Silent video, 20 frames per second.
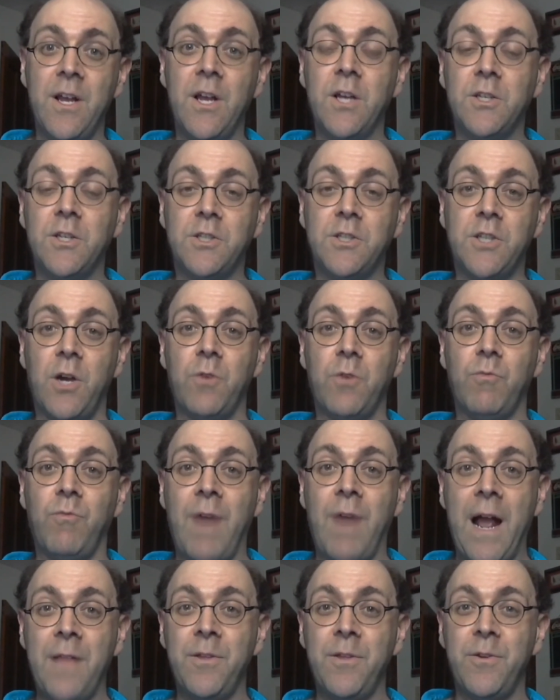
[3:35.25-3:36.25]
So
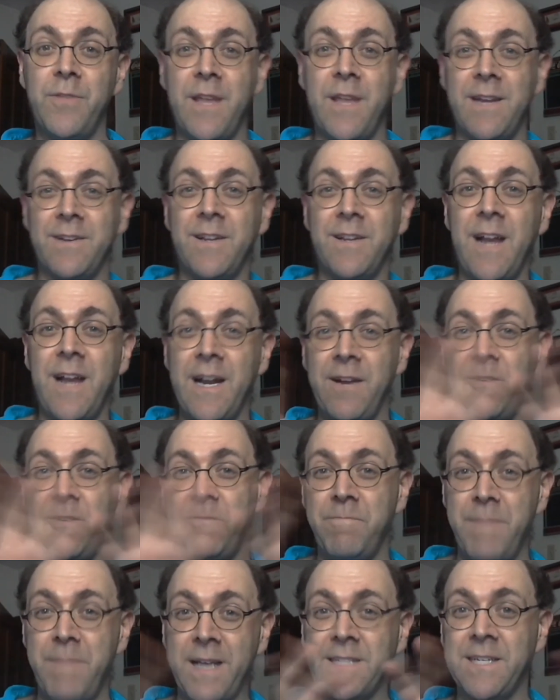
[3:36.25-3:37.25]
rather than kind of
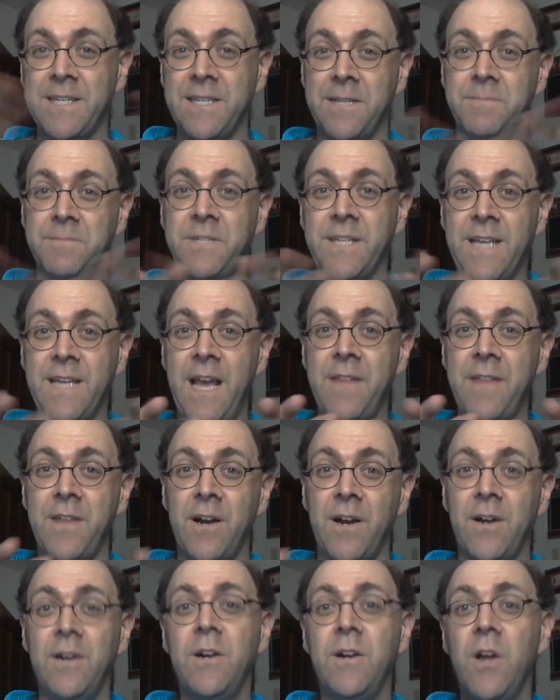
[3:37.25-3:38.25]
mixing them
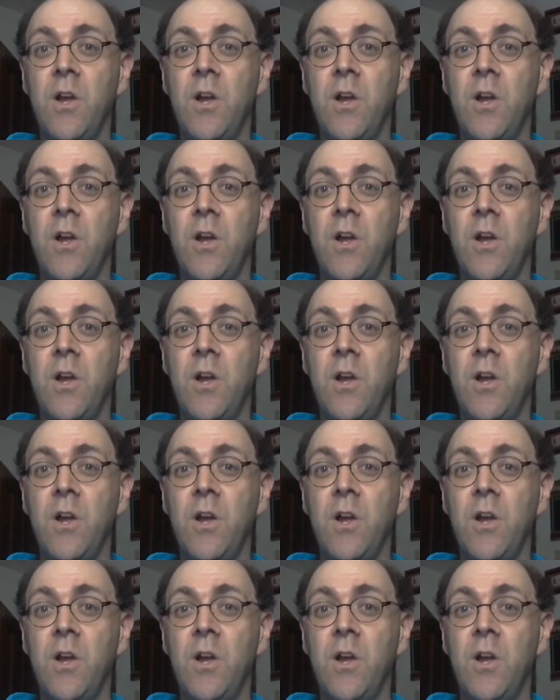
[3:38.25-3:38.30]
together,